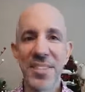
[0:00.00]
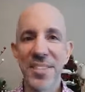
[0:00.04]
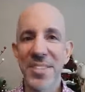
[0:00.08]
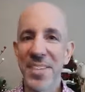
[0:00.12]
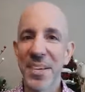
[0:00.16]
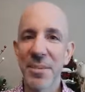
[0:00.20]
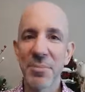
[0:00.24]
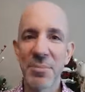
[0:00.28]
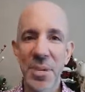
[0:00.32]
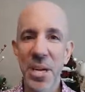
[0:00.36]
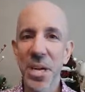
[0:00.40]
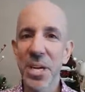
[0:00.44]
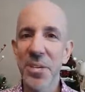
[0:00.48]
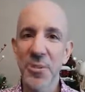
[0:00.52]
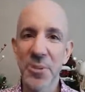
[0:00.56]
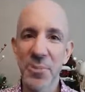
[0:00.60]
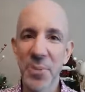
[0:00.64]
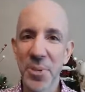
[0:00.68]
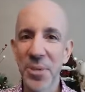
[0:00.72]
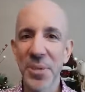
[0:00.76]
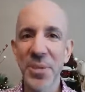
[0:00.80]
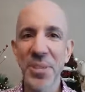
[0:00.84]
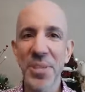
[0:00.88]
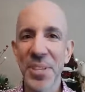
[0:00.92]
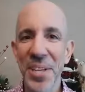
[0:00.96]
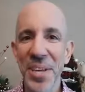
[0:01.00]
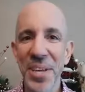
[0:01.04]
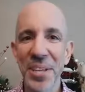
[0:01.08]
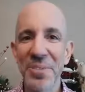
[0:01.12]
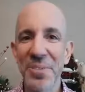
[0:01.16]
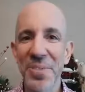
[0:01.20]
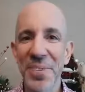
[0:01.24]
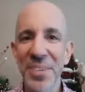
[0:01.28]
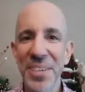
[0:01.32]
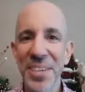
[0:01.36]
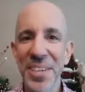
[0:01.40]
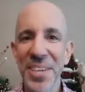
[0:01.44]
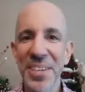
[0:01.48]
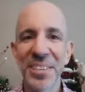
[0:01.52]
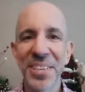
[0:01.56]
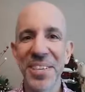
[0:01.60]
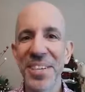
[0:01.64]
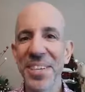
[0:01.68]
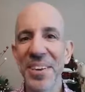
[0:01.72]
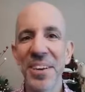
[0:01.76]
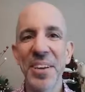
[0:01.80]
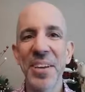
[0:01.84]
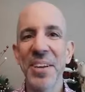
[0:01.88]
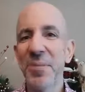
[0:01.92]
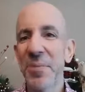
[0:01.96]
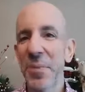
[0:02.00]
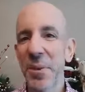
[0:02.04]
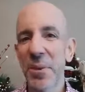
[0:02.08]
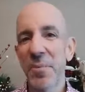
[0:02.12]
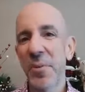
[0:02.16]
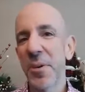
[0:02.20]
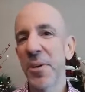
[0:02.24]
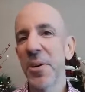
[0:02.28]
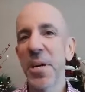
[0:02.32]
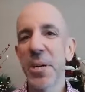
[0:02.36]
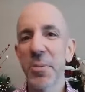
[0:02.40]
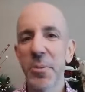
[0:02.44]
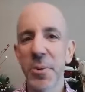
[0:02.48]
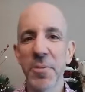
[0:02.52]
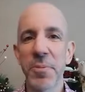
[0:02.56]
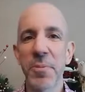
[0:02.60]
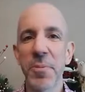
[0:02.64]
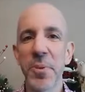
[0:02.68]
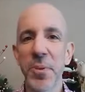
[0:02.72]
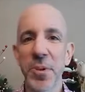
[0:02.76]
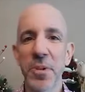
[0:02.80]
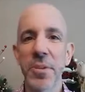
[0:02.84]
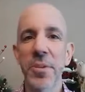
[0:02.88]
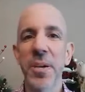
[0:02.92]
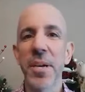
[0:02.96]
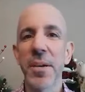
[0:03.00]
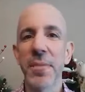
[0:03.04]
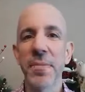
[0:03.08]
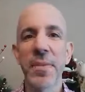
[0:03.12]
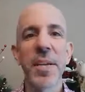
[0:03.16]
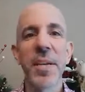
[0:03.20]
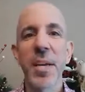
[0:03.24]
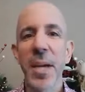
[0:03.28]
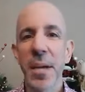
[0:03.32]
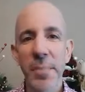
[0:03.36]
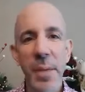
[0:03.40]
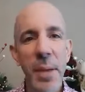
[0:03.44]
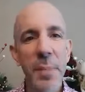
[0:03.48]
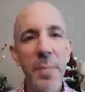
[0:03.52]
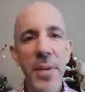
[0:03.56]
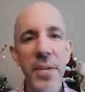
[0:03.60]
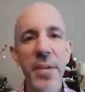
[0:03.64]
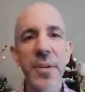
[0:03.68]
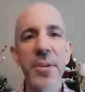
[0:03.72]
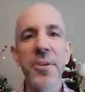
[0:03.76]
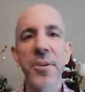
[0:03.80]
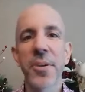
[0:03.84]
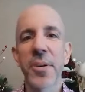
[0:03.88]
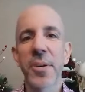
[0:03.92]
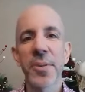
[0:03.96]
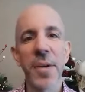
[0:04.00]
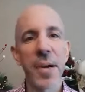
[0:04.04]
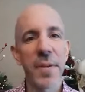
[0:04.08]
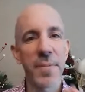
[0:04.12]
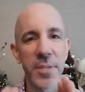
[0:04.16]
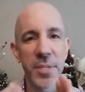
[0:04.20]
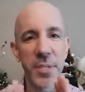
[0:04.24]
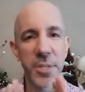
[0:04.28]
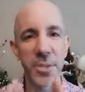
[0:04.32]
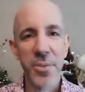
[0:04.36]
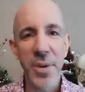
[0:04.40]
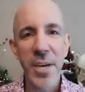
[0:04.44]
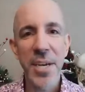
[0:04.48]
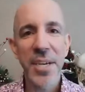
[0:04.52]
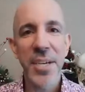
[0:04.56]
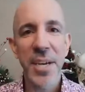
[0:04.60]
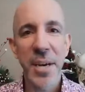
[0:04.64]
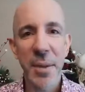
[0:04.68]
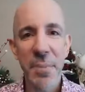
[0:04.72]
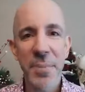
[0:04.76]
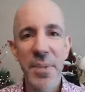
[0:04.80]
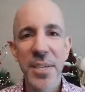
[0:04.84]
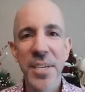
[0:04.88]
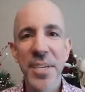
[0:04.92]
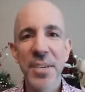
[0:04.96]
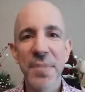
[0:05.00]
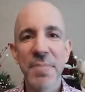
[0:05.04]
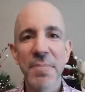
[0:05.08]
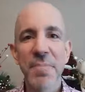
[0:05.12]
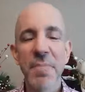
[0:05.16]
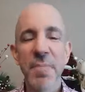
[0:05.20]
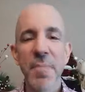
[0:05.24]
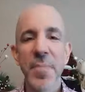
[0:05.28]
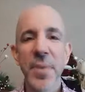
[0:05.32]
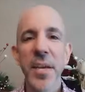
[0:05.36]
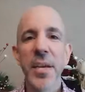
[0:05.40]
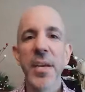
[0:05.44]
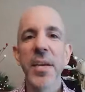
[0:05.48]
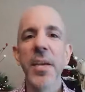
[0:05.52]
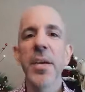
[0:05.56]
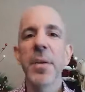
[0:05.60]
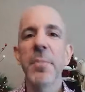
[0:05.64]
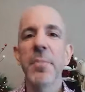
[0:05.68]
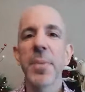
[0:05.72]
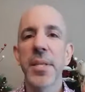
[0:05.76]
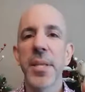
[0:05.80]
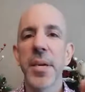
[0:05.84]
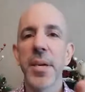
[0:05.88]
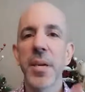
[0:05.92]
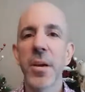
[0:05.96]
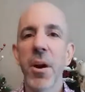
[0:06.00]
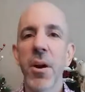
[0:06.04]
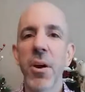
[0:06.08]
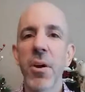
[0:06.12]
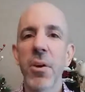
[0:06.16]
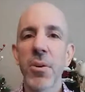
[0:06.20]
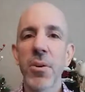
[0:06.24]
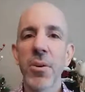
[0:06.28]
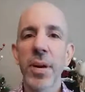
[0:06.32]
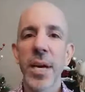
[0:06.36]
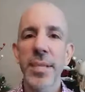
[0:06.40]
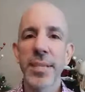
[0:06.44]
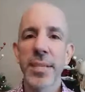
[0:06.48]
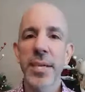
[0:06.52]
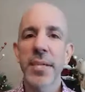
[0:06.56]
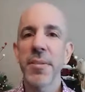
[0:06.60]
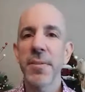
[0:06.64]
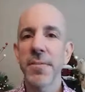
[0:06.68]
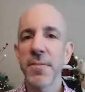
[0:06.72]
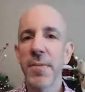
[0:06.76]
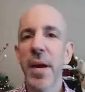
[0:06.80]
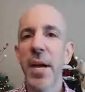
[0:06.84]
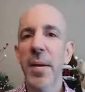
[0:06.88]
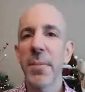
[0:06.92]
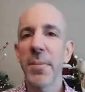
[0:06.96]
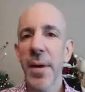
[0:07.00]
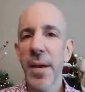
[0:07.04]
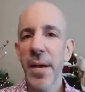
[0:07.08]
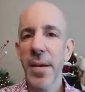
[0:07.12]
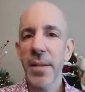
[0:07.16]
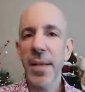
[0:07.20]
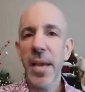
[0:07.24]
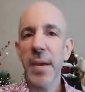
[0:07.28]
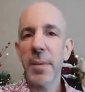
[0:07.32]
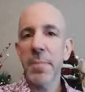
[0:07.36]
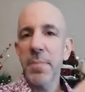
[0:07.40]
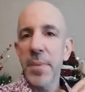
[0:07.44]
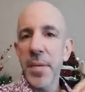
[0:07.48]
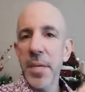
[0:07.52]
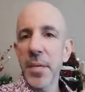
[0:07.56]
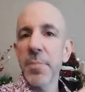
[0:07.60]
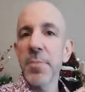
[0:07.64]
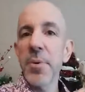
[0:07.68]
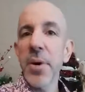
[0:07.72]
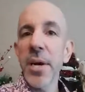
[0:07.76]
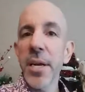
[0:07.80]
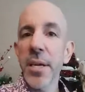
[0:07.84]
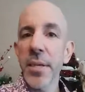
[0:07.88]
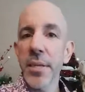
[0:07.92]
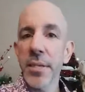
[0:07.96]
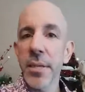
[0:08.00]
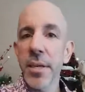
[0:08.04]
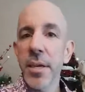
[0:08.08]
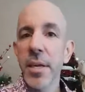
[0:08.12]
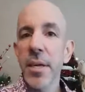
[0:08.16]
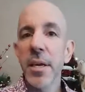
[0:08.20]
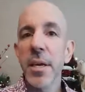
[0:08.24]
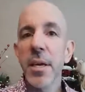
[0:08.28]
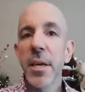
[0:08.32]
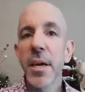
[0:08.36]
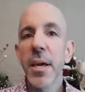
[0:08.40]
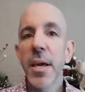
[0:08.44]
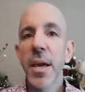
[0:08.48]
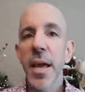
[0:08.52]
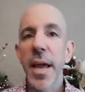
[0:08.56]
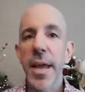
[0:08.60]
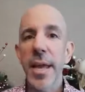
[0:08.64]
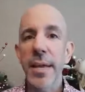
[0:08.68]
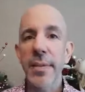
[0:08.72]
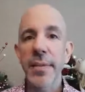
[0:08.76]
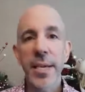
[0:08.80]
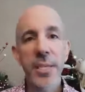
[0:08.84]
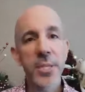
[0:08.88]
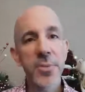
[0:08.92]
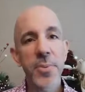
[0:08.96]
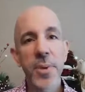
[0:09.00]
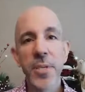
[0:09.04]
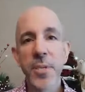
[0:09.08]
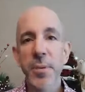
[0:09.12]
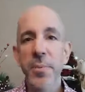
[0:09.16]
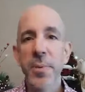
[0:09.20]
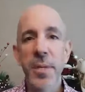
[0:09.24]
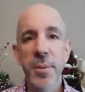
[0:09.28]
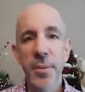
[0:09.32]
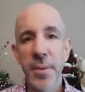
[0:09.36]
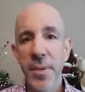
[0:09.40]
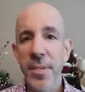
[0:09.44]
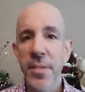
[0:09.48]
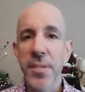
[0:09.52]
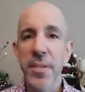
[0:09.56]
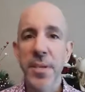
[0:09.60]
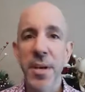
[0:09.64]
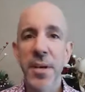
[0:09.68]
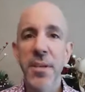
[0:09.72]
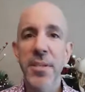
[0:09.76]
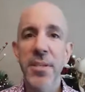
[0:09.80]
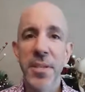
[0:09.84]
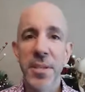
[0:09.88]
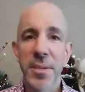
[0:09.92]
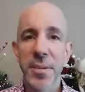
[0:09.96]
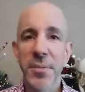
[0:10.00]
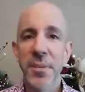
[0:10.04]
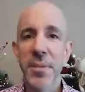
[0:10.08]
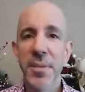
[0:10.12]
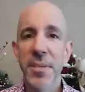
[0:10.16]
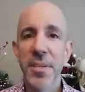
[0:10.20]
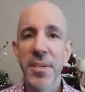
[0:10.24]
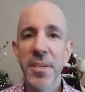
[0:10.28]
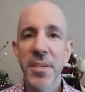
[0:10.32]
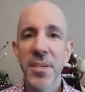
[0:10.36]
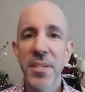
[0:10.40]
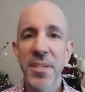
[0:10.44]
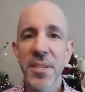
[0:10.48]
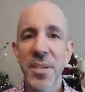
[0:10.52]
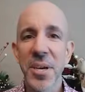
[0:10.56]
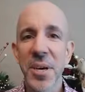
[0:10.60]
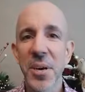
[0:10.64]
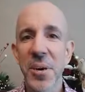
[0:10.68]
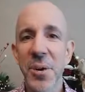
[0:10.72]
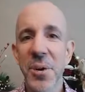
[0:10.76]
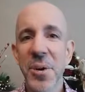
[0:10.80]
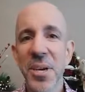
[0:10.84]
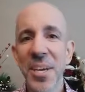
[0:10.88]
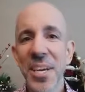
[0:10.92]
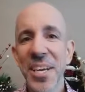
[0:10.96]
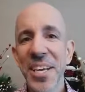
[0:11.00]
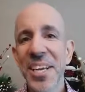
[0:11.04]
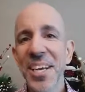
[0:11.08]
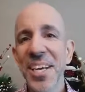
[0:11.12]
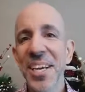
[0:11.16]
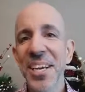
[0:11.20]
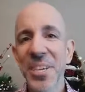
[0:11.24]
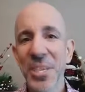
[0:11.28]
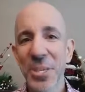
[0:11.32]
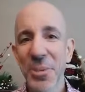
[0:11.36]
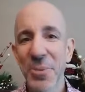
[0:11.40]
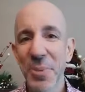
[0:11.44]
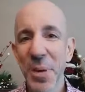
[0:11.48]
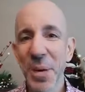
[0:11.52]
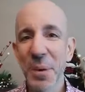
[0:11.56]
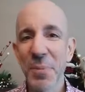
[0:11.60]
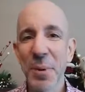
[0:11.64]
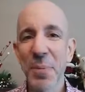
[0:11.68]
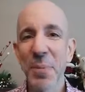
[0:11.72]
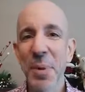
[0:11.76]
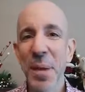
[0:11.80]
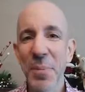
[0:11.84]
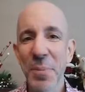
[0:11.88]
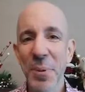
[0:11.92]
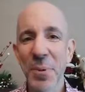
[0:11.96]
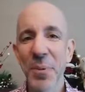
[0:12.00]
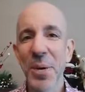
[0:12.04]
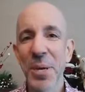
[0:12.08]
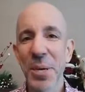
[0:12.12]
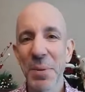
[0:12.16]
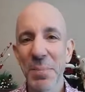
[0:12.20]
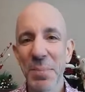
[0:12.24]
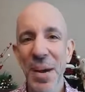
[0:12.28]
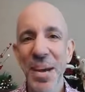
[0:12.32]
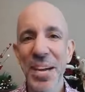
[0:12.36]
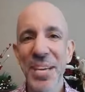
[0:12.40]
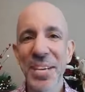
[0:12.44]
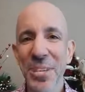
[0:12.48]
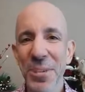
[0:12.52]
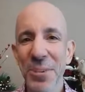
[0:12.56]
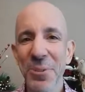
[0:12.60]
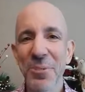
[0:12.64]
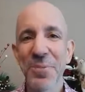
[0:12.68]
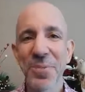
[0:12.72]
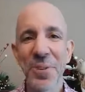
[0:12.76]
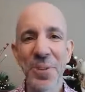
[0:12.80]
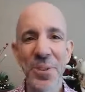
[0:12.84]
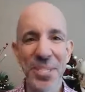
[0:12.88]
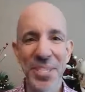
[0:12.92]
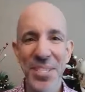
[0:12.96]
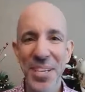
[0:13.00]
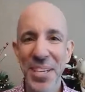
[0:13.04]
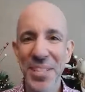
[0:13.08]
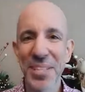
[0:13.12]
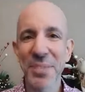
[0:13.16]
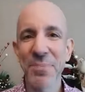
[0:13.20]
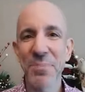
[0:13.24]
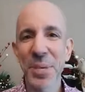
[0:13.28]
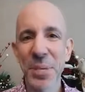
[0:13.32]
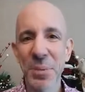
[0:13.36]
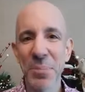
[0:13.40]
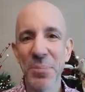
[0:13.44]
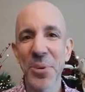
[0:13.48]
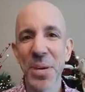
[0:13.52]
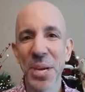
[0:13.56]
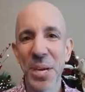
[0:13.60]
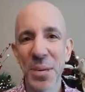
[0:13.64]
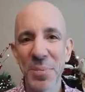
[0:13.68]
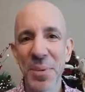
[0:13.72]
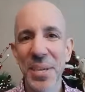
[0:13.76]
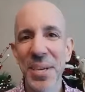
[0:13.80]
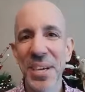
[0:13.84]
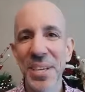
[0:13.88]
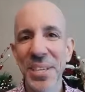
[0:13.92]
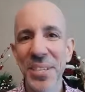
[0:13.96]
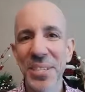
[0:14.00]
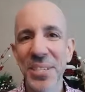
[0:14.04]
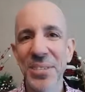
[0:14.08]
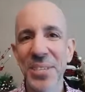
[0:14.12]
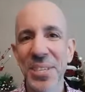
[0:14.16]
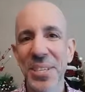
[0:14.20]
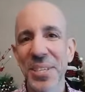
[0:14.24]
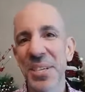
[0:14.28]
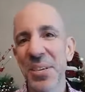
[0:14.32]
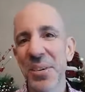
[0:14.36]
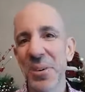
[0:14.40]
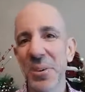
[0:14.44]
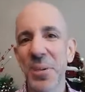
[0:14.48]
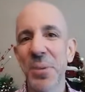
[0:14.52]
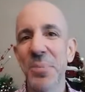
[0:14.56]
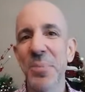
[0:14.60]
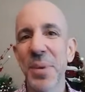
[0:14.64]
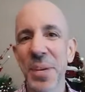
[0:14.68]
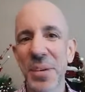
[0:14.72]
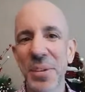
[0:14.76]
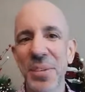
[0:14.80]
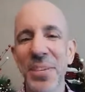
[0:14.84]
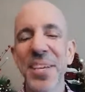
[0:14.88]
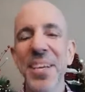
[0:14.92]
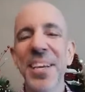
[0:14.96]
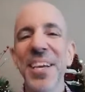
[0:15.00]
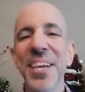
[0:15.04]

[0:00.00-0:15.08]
I'm Josh from New York Life. And if you've heard anyone from New York Life, I'm not picking on New York Life. It's a great company, but they all identify by that big brand. And that's why nobody wants to talk to you. So just remember, people want to buy you first, not the big brand behind you that they heard about.